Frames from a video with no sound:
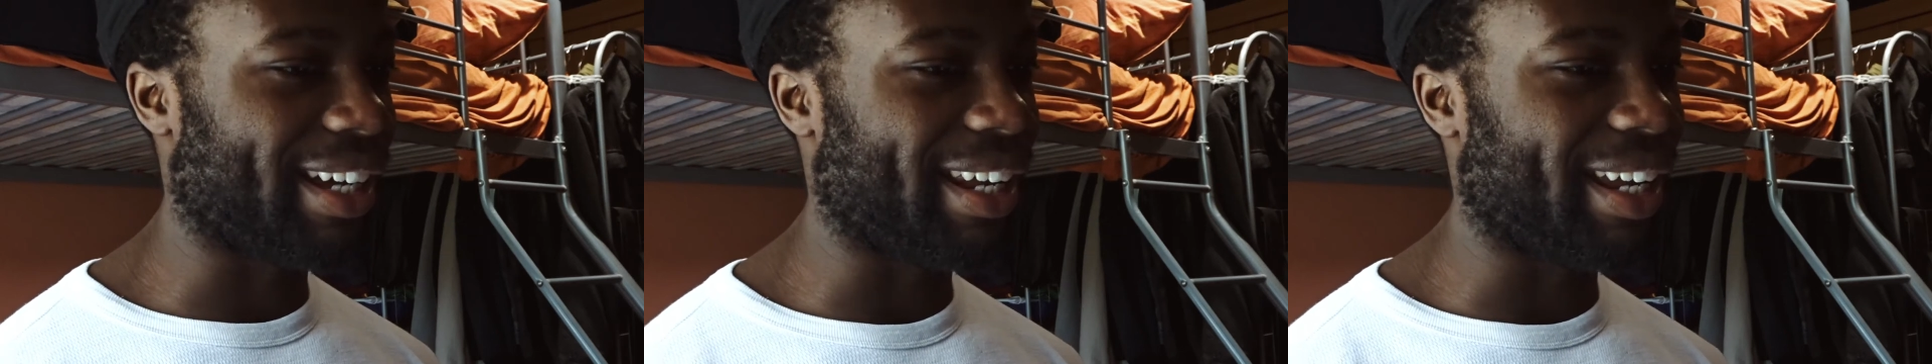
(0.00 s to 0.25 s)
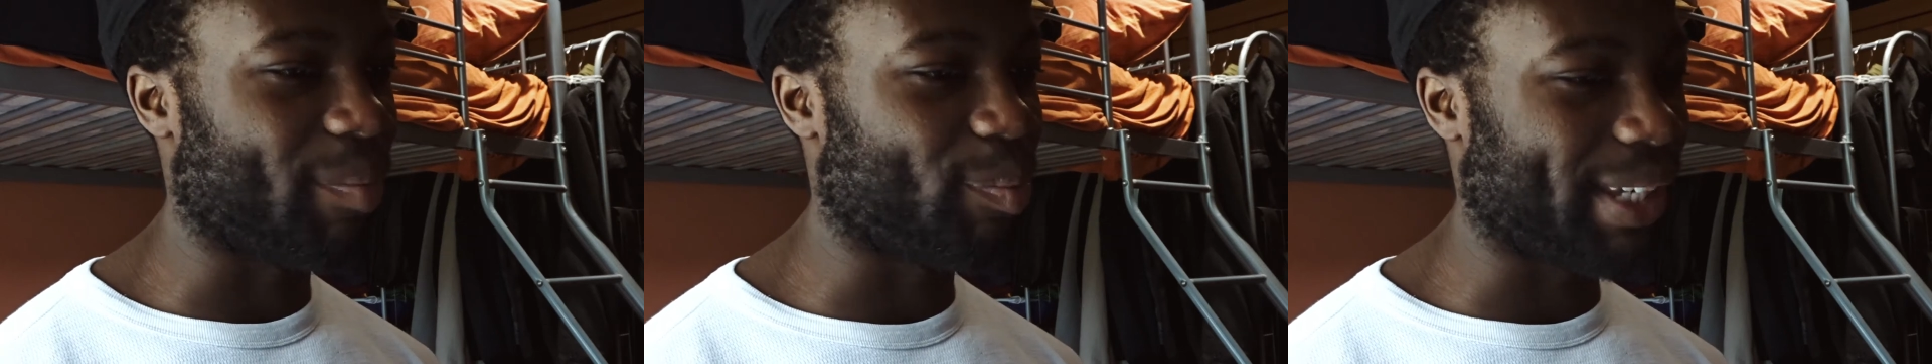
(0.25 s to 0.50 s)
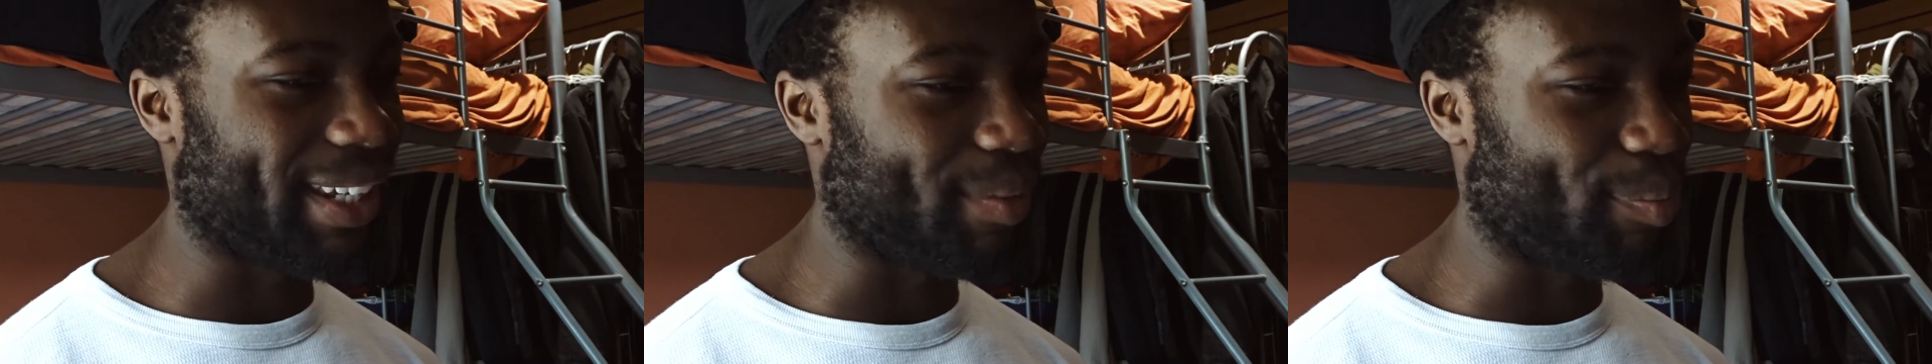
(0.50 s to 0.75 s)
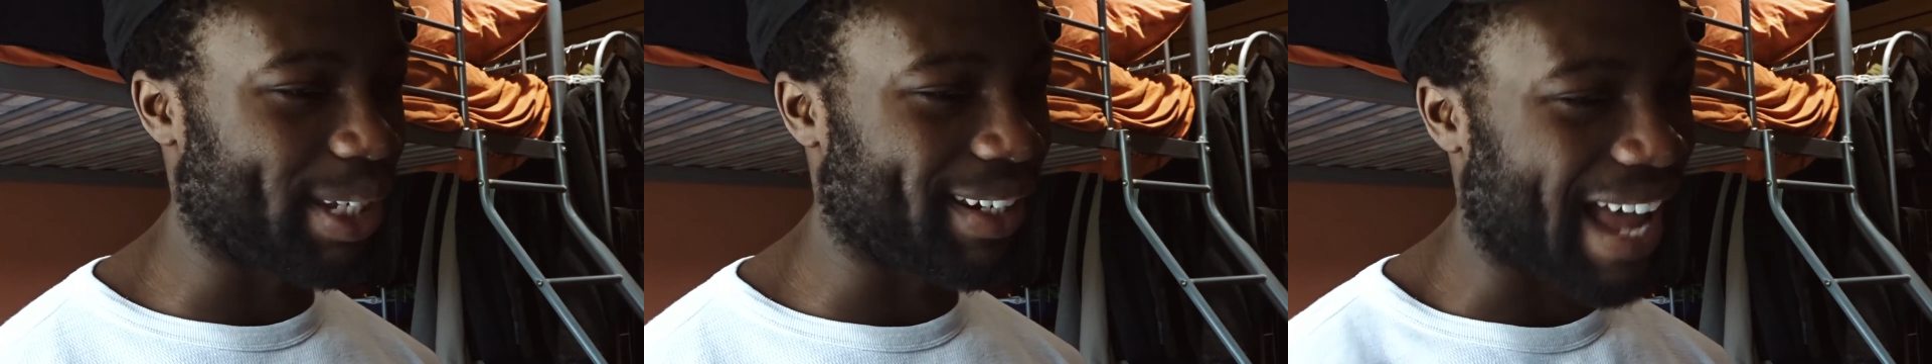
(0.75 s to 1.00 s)
and like
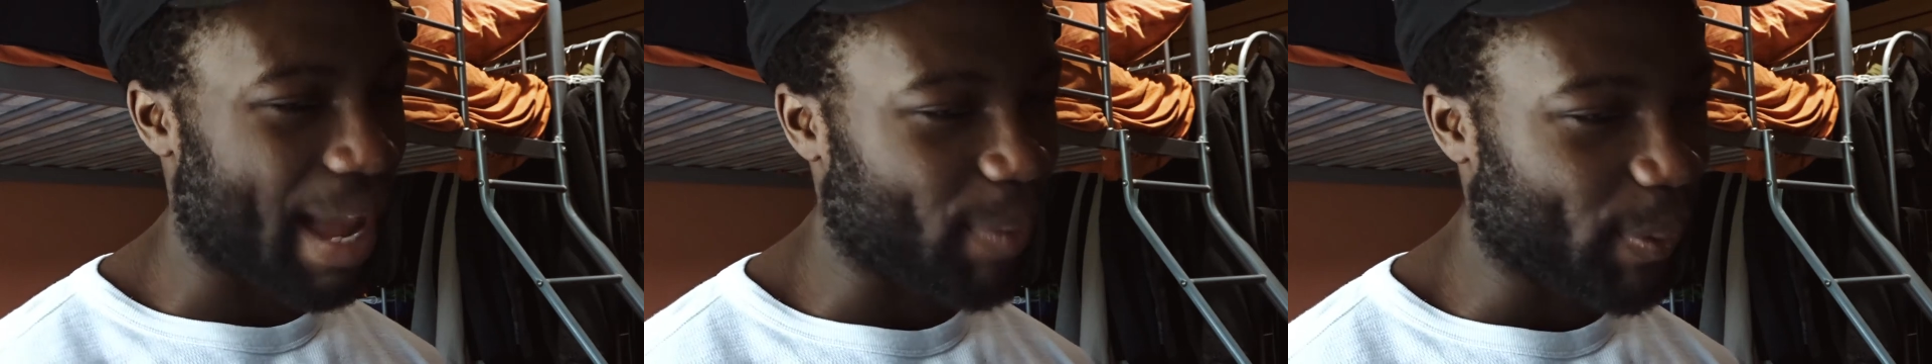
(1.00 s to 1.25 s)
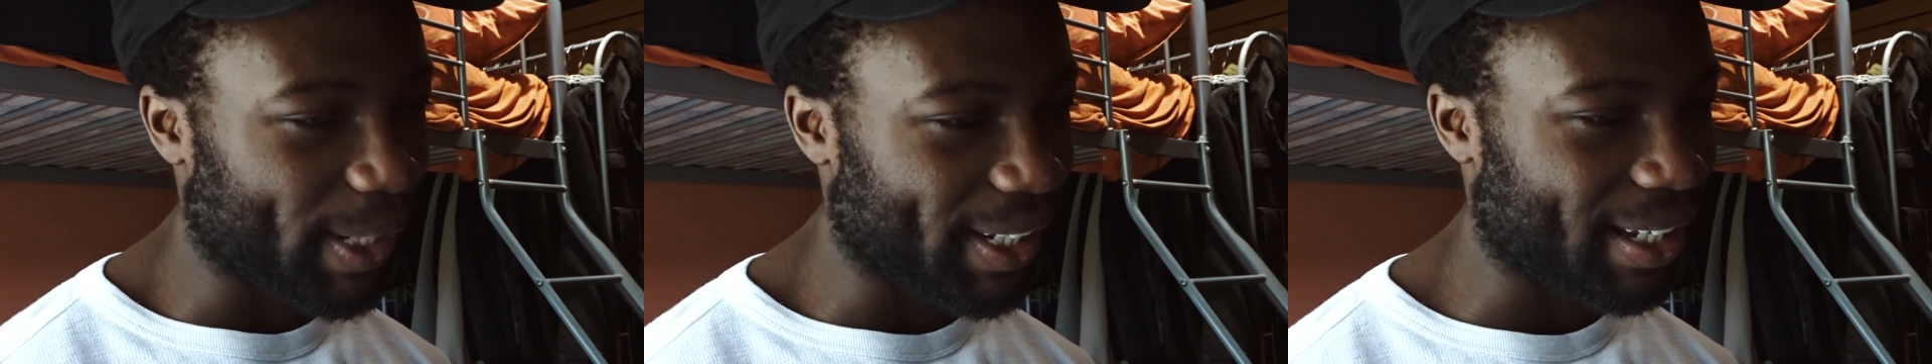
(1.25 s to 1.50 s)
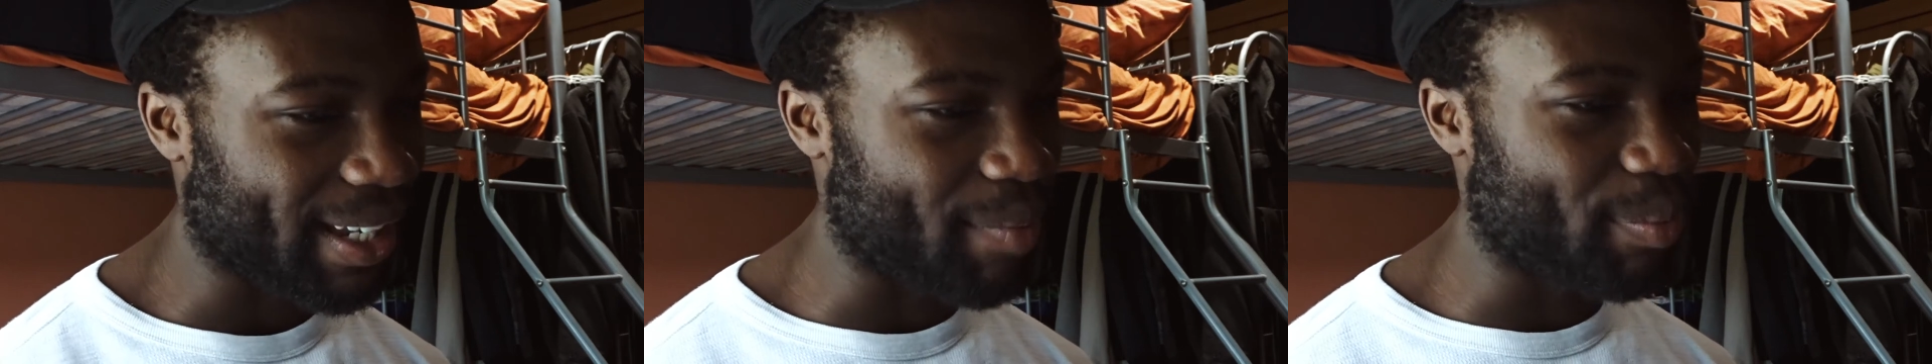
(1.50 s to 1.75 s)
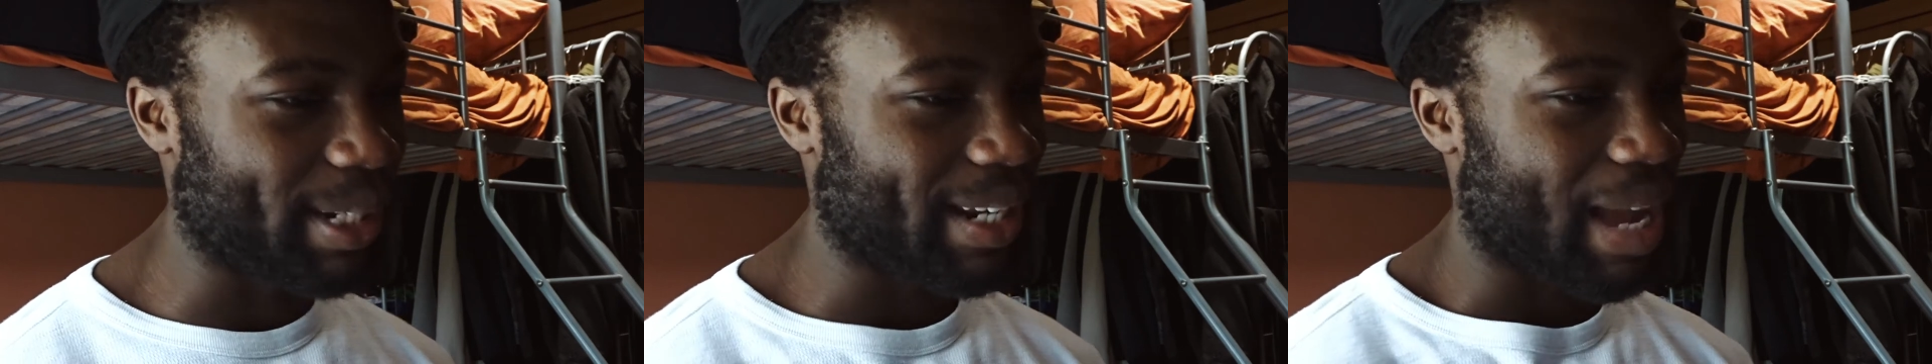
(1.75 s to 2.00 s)
being happy with it, and
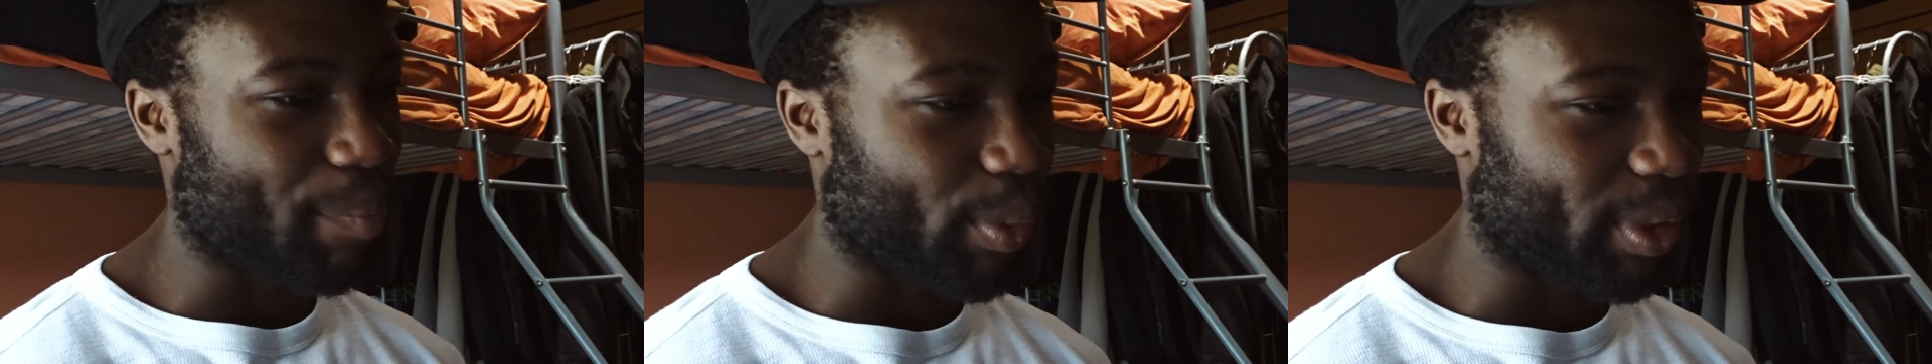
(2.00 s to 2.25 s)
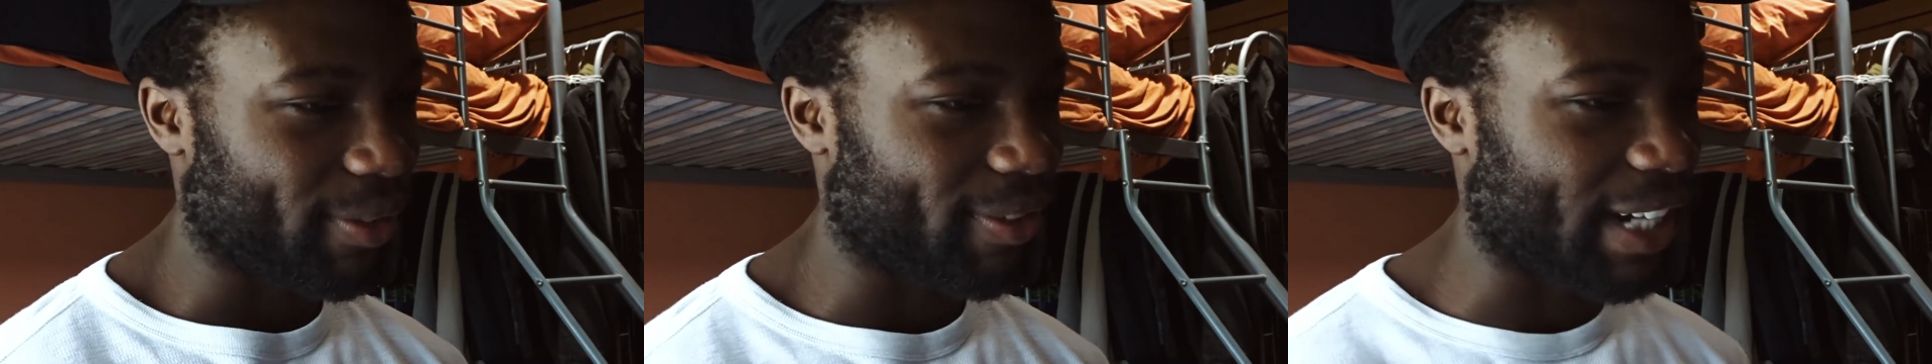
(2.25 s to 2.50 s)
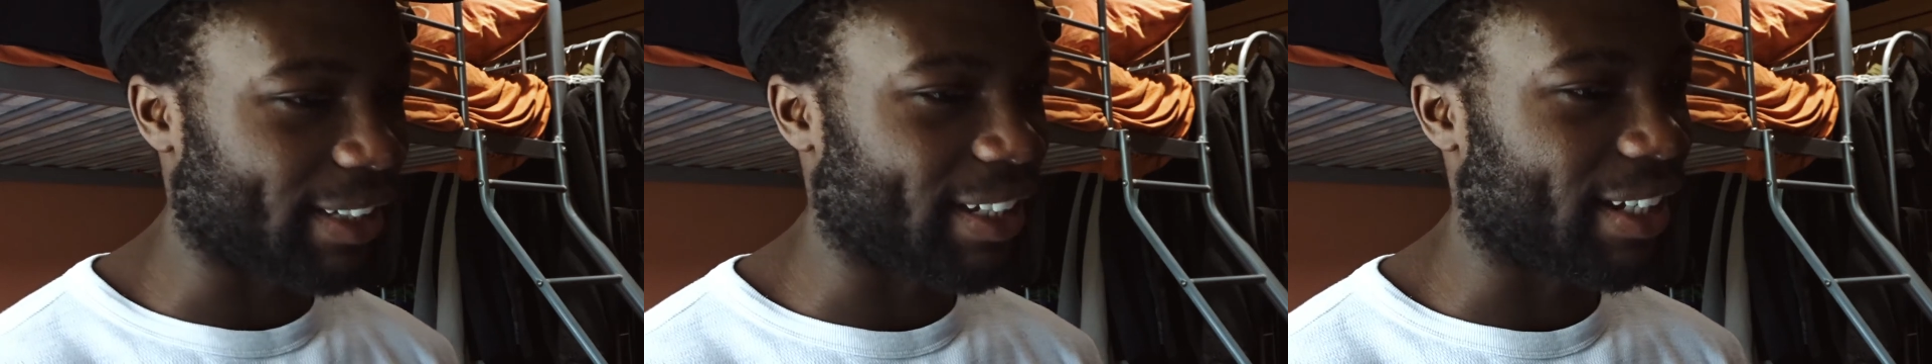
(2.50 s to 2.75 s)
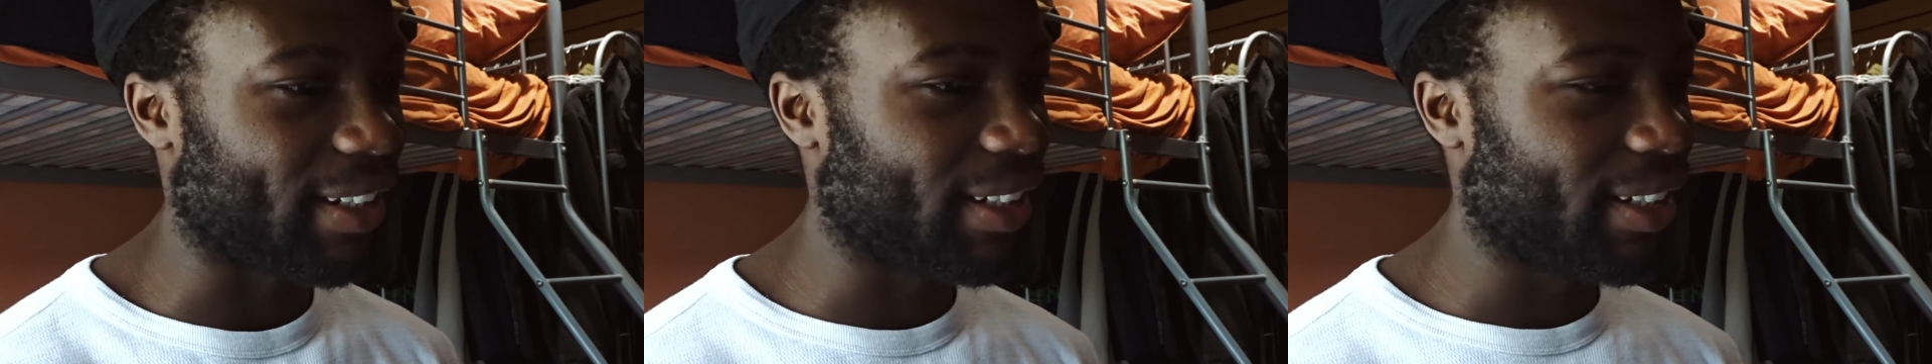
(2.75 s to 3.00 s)
being happy with the fact that,